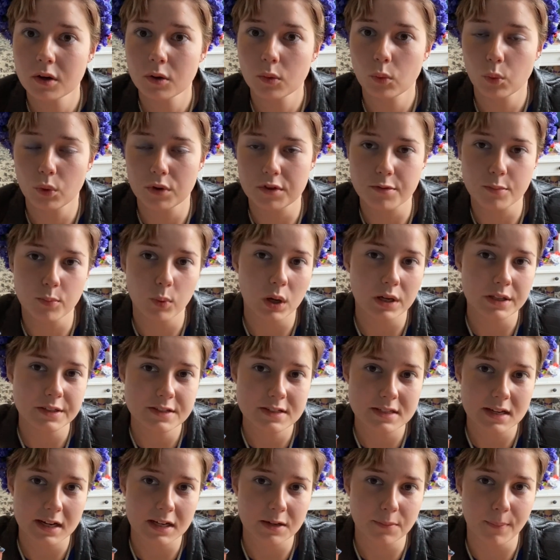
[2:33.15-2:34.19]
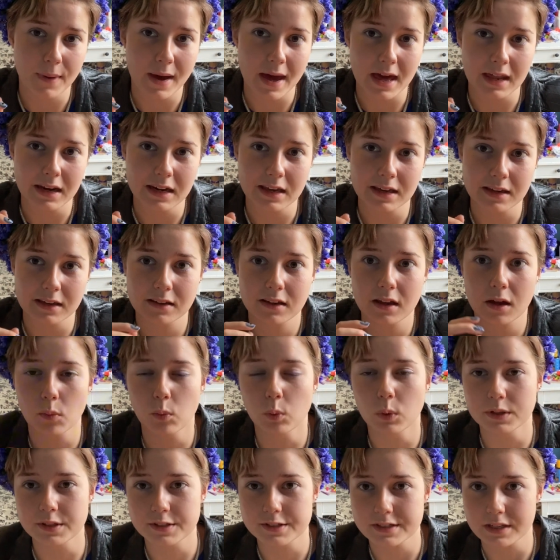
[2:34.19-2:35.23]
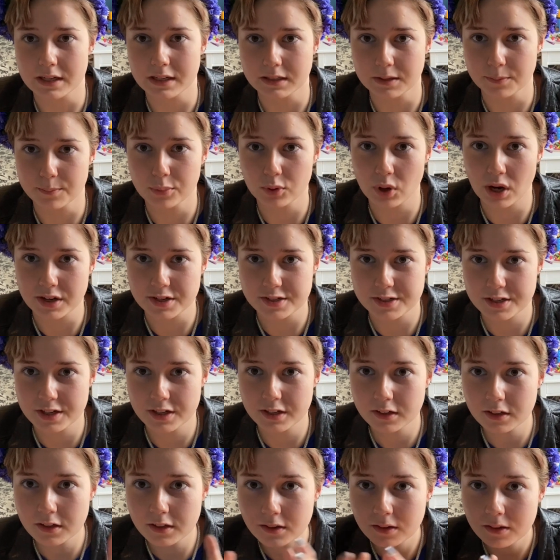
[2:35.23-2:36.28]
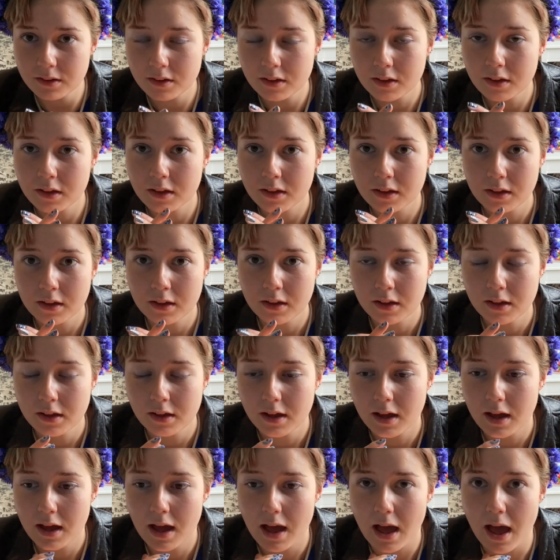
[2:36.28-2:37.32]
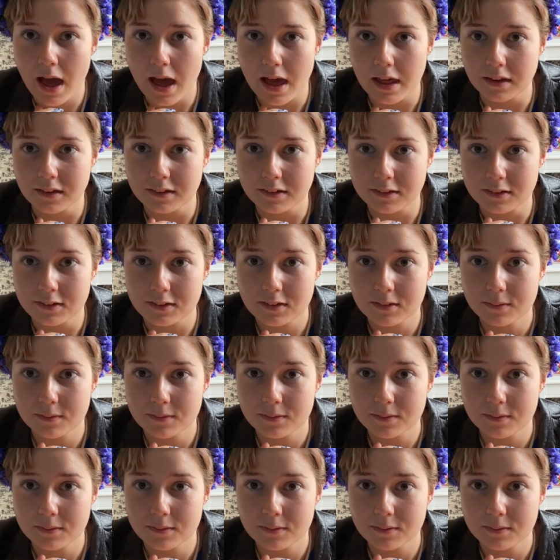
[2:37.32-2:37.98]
with one side manic and one side depression. And